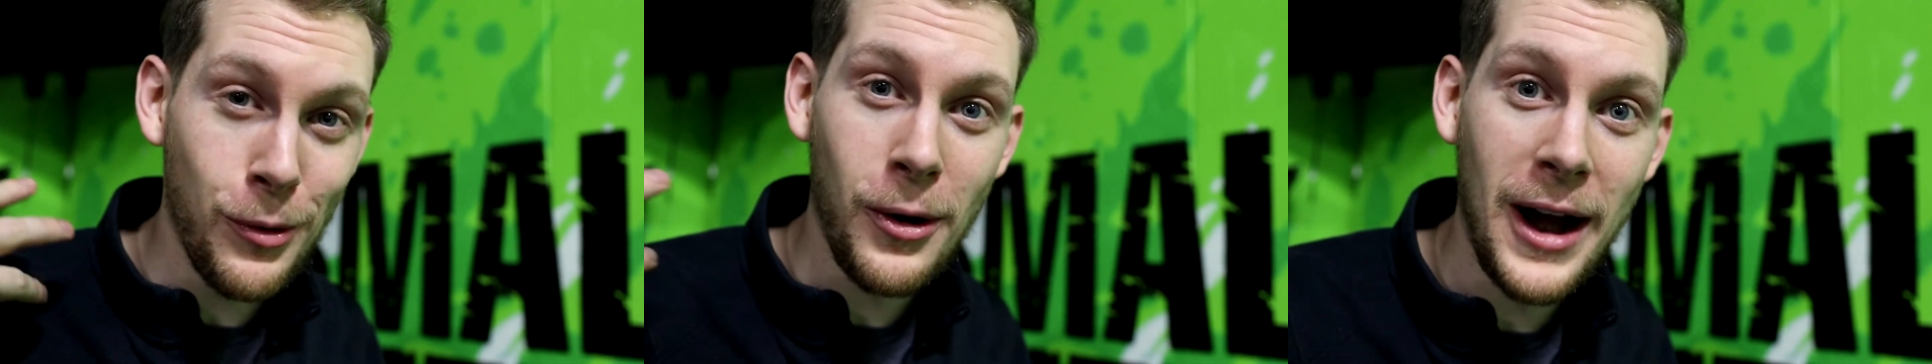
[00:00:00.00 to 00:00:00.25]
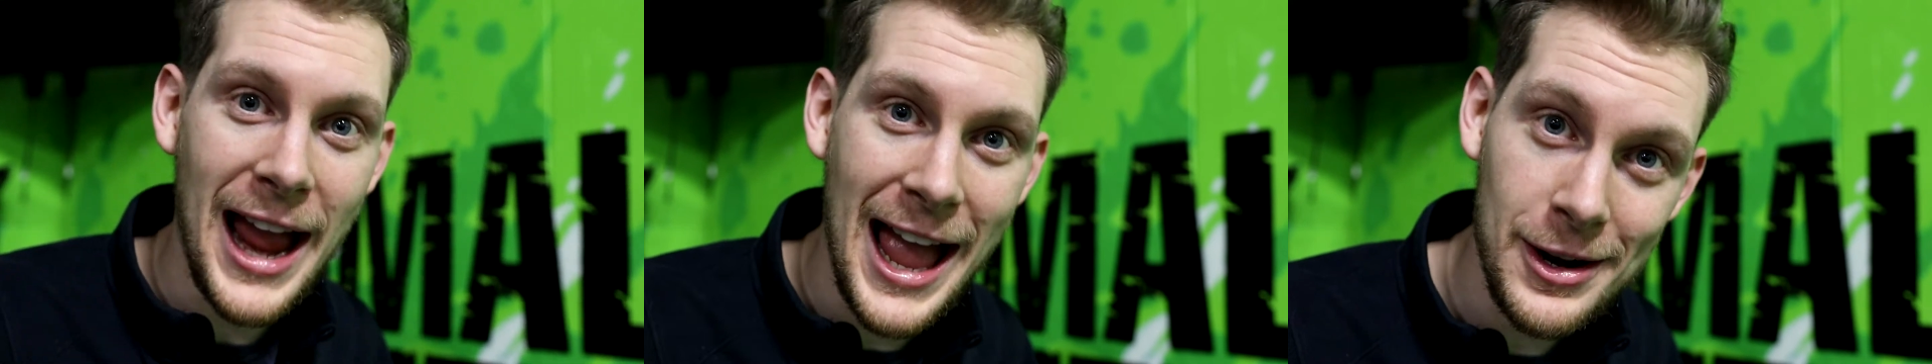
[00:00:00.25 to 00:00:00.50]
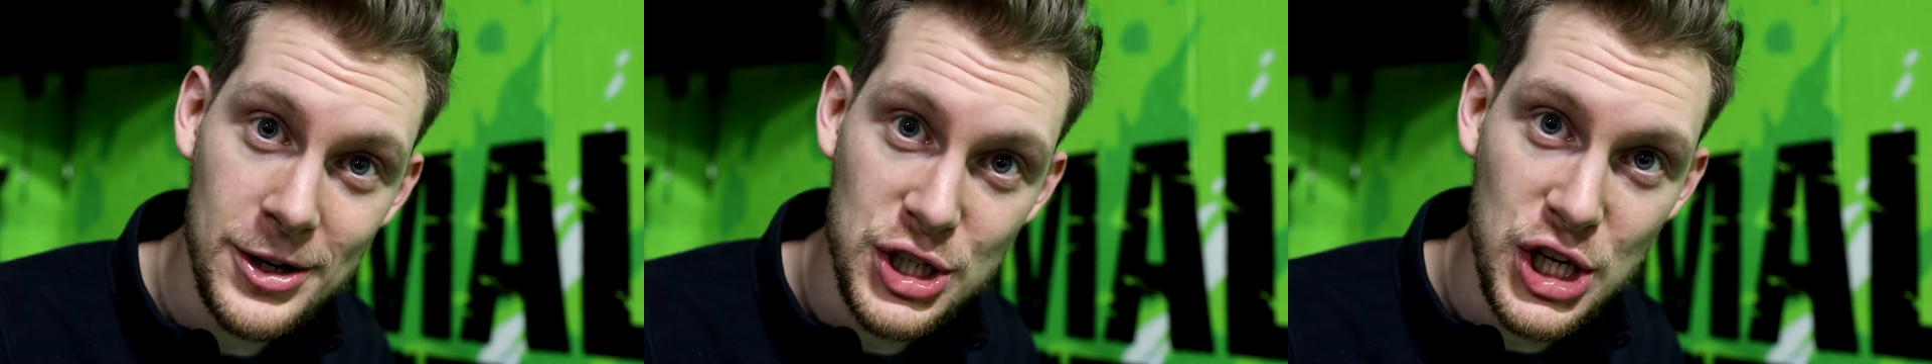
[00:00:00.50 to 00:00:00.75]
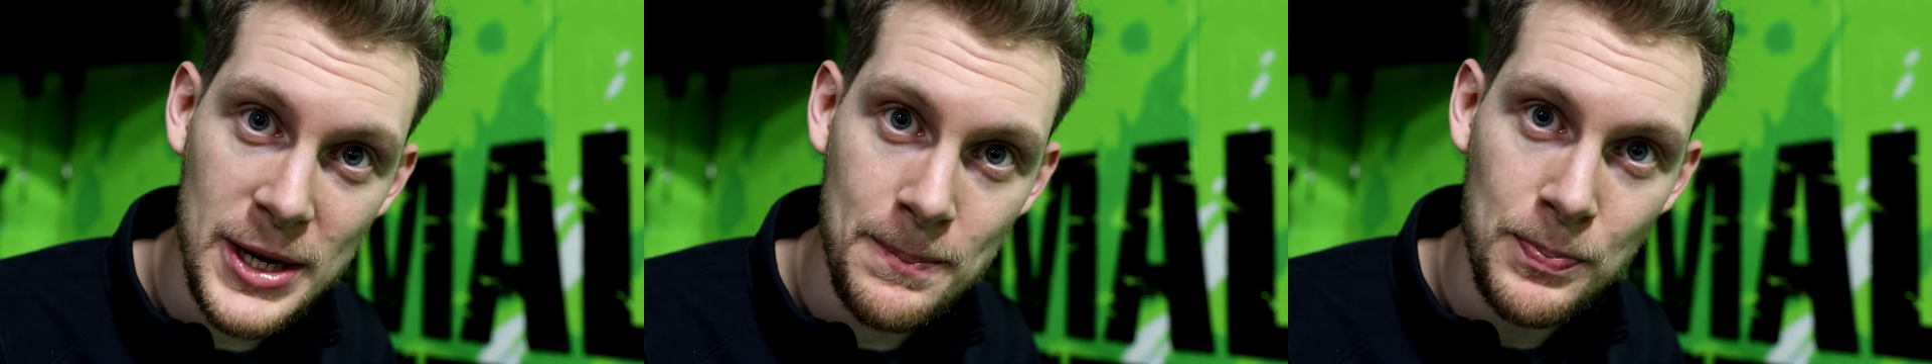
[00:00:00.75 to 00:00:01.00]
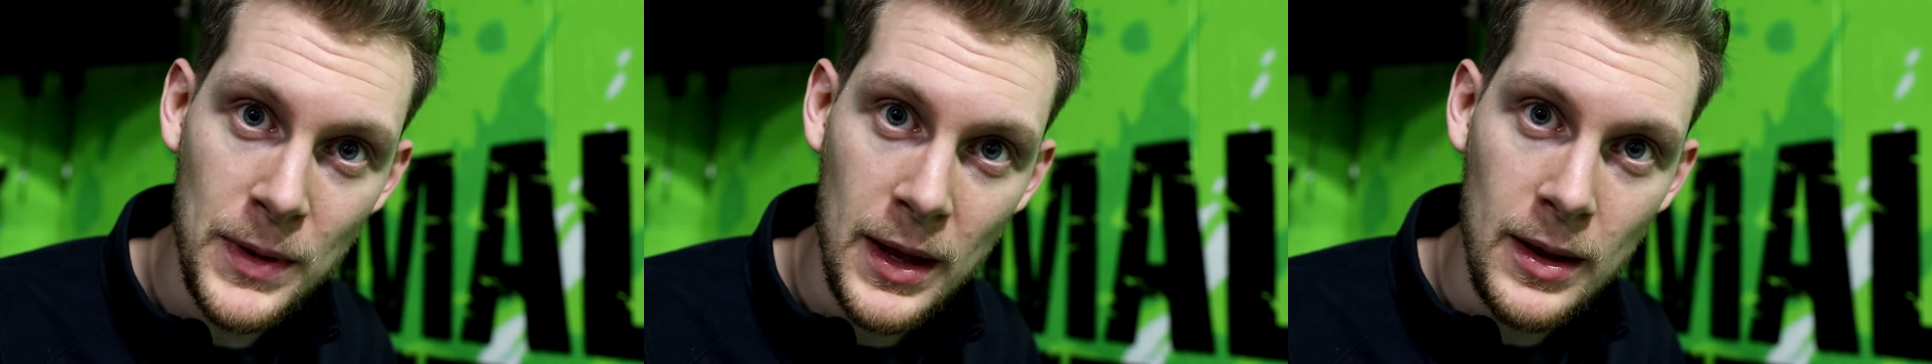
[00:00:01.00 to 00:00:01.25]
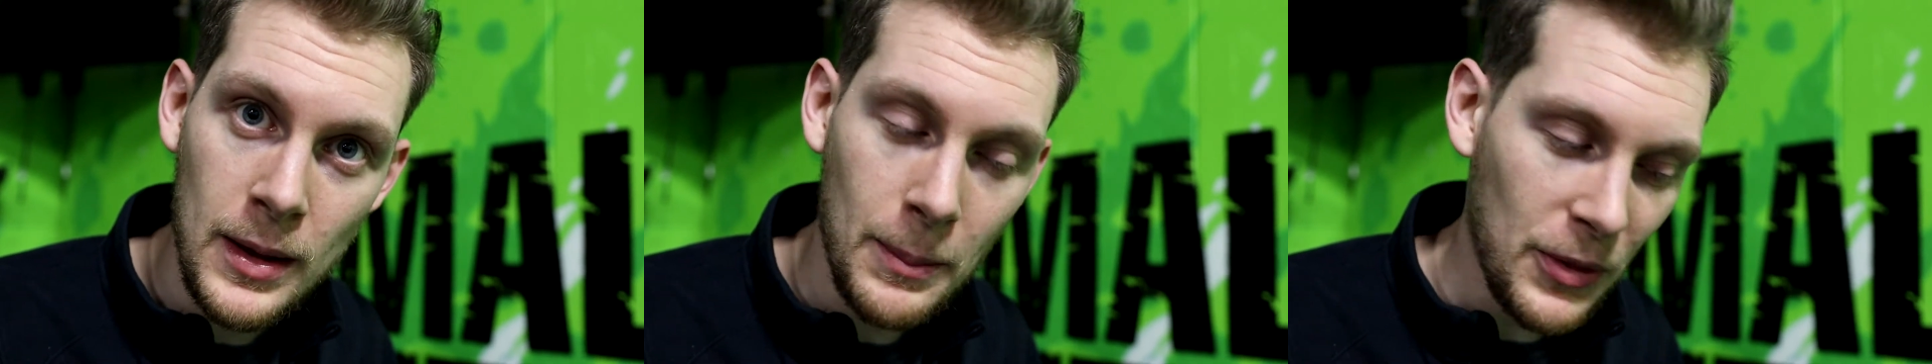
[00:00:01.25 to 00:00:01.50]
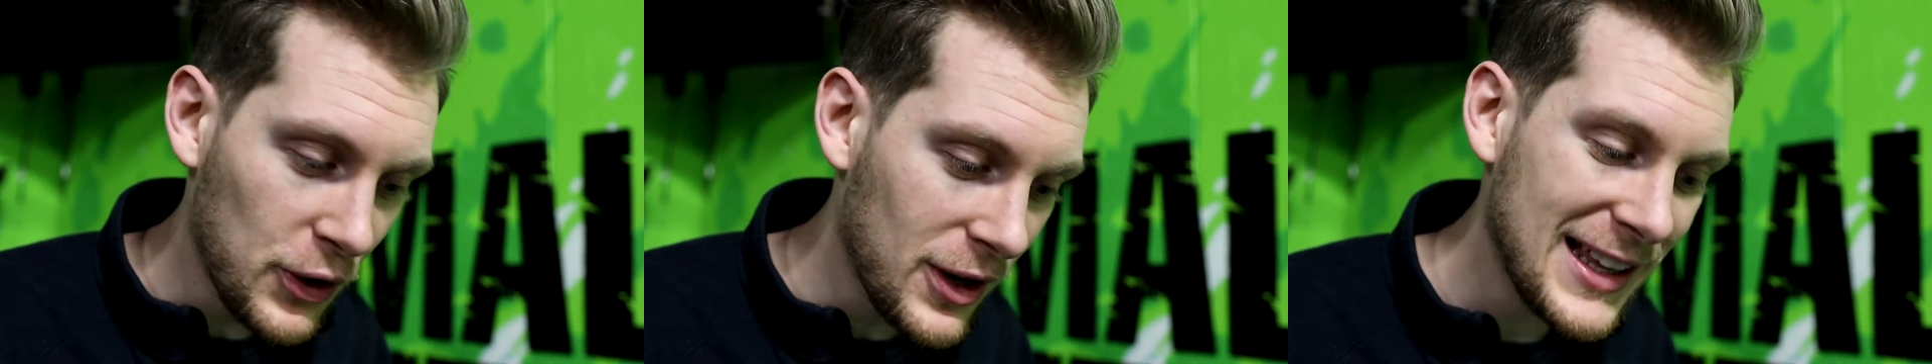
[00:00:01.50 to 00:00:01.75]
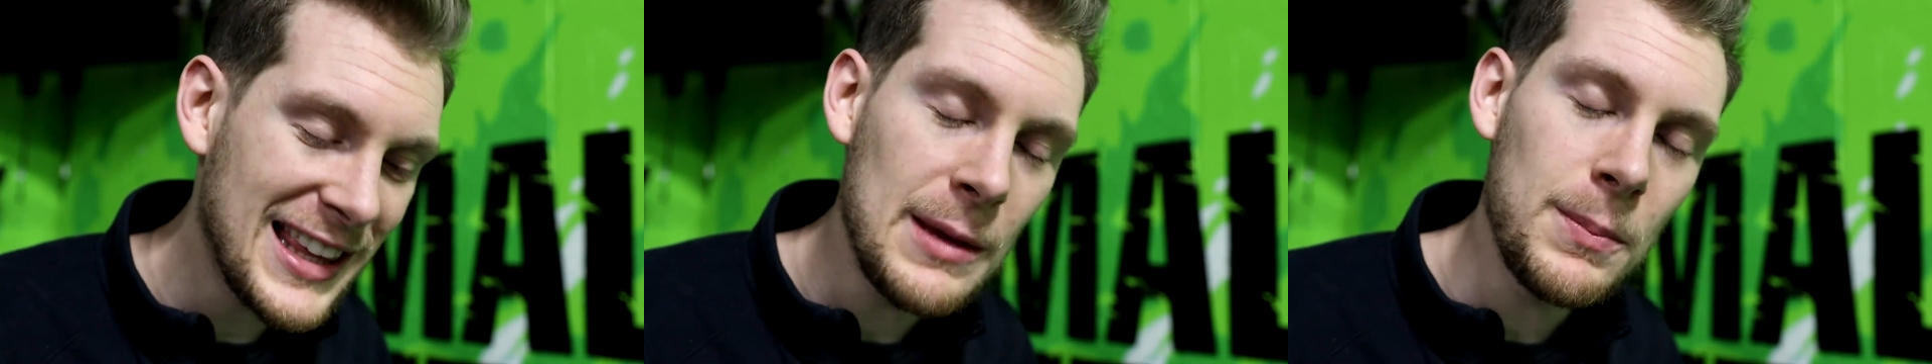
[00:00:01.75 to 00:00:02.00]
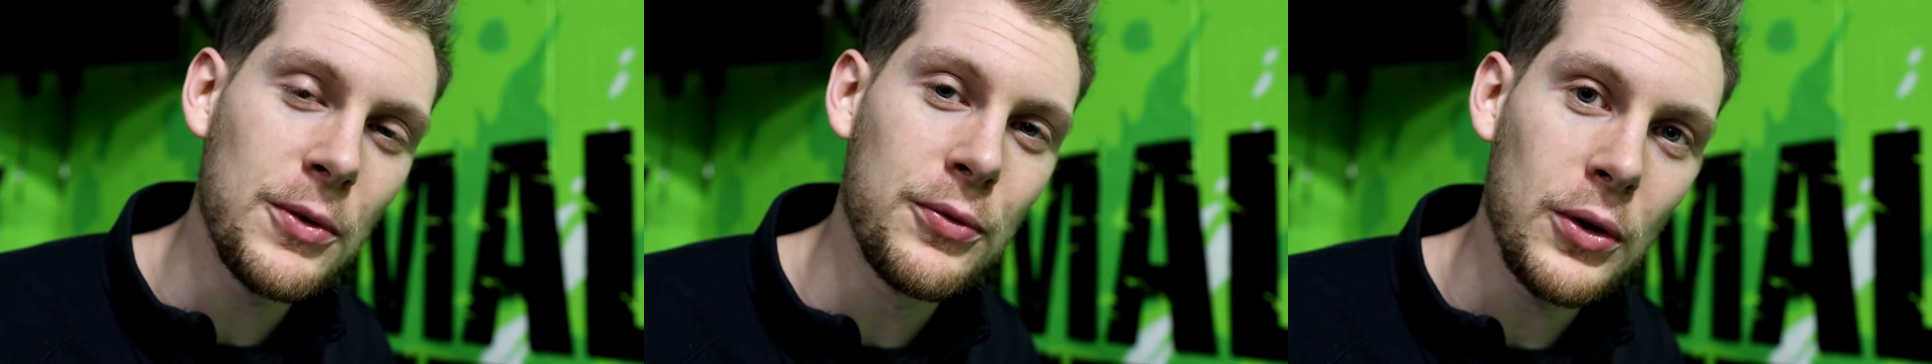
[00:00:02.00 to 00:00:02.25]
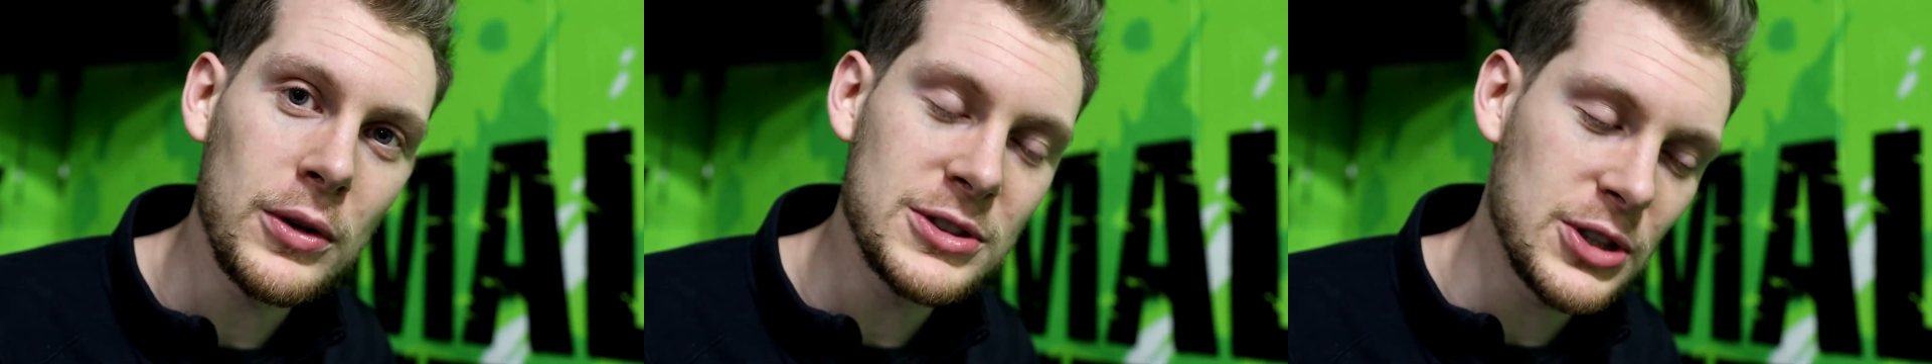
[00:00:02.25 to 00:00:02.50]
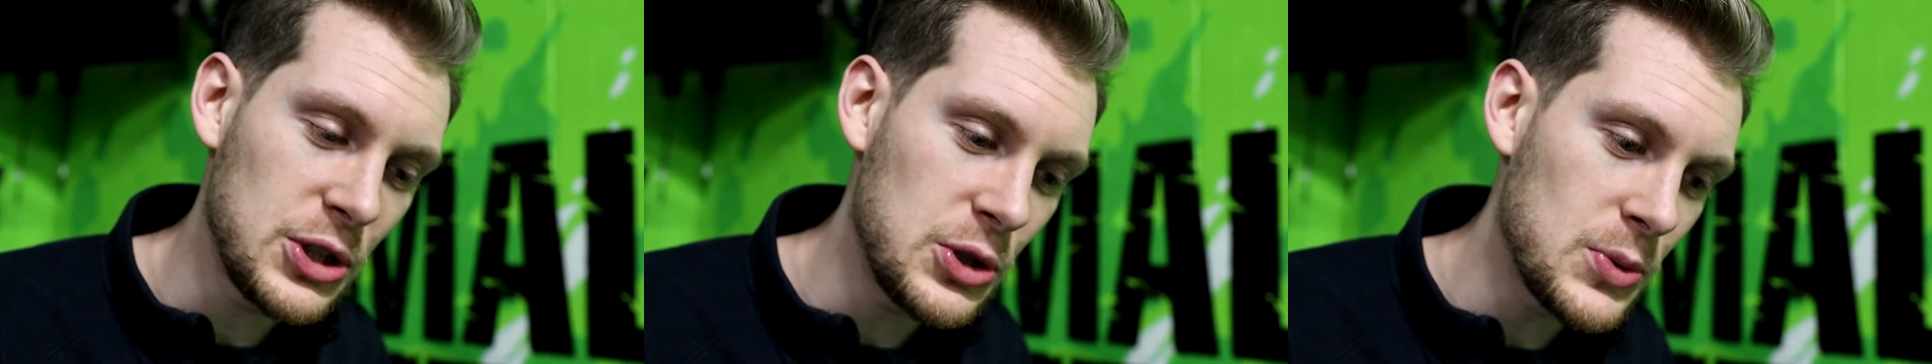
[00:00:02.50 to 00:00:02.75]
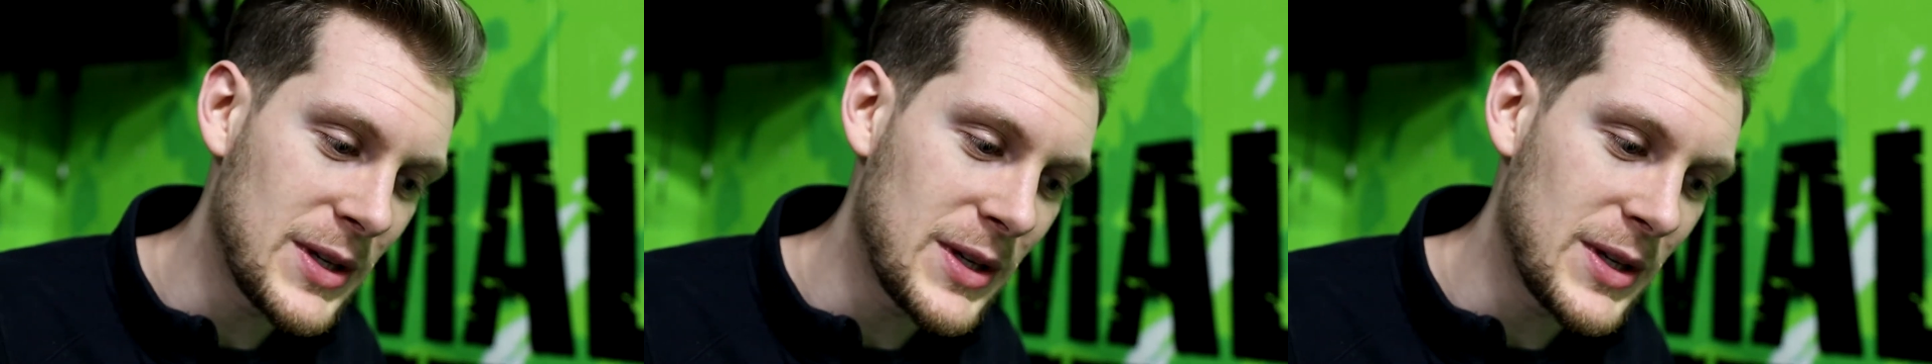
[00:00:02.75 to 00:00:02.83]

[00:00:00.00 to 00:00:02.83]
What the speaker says: more energy, but they're gonna keep you full so you